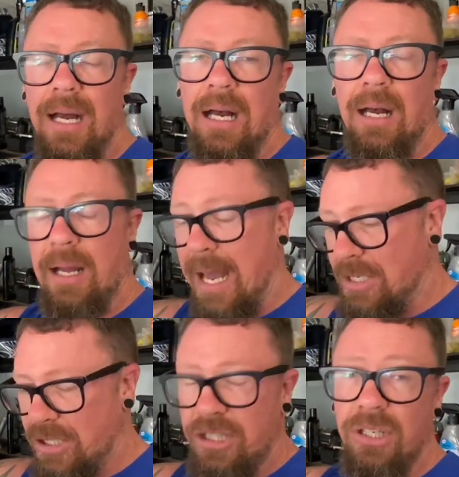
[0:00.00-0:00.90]

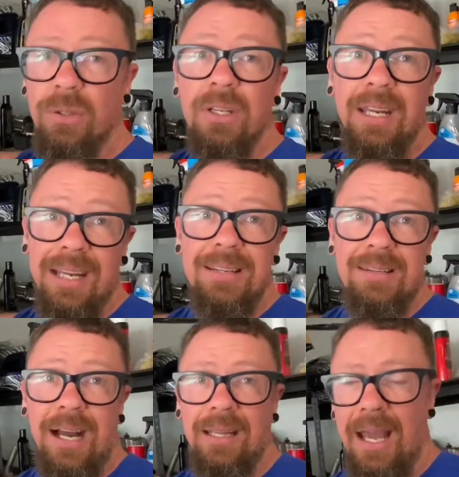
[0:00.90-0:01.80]
and shielded
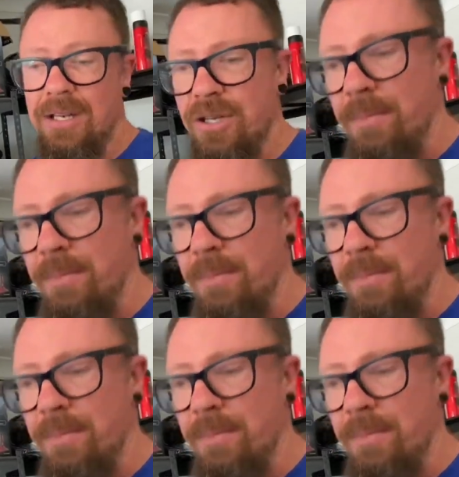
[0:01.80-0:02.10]
inside the engine